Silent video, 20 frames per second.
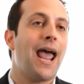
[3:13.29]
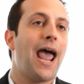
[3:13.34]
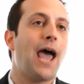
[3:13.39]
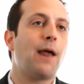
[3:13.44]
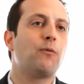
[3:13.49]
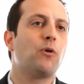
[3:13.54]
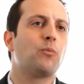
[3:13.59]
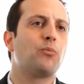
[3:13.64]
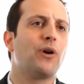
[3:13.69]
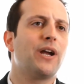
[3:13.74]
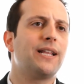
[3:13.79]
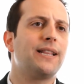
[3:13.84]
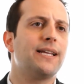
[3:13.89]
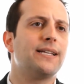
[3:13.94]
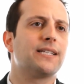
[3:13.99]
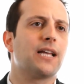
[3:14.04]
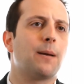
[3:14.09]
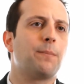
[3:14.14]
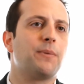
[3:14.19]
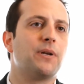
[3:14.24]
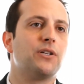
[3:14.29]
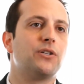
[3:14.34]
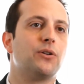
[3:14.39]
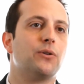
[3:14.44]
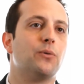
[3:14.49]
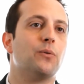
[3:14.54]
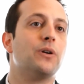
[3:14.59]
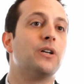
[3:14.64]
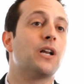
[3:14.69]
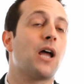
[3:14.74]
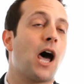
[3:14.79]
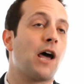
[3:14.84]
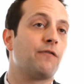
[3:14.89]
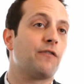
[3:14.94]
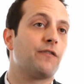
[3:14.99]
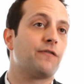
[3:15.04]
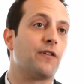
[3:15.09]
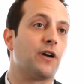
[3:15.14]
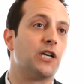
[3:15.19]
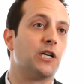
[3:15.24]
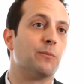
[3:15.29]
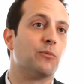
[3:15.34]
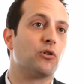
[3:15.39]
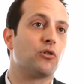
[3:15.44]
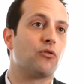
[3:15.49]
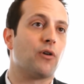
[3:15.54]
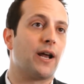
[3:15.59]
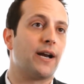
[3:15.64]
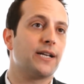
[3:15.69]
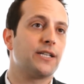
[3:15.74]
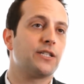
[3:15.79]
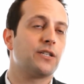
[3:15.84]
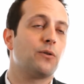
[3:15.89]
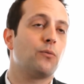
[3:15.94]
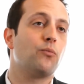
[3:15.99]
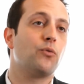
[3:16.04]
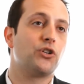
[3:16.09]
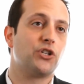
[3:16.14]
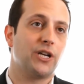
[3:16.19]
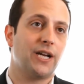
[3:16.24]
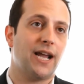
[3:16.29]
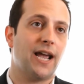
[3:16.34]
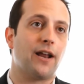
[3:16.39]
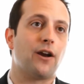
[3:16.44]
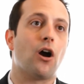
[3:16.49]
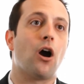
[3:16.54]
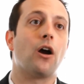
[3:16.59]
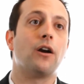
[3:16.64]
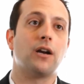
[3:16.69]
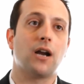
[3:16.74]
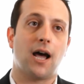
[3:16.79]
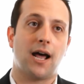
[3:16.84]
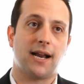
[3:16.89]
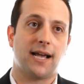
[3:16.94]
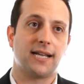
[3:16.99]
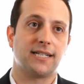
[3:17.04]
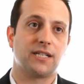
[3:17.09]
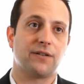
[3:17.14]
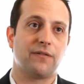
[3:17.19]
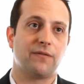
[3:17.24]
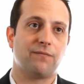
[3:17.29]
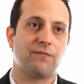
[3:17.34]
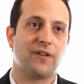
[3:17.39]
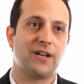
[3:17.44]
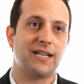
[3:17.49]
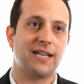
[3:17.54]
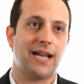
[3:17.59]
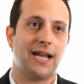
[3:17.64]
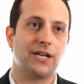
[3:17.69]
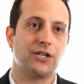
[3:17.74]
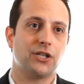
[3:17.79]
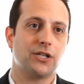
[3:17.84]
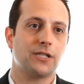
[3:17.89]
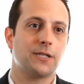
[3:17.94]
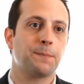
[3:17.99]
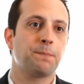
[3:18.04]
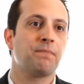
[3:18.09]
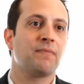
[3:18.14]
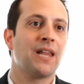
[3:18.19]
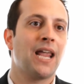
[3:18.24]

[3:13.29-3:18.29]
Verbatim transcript: And we'll break these up into non-refundable credits, which again are not as advantageous,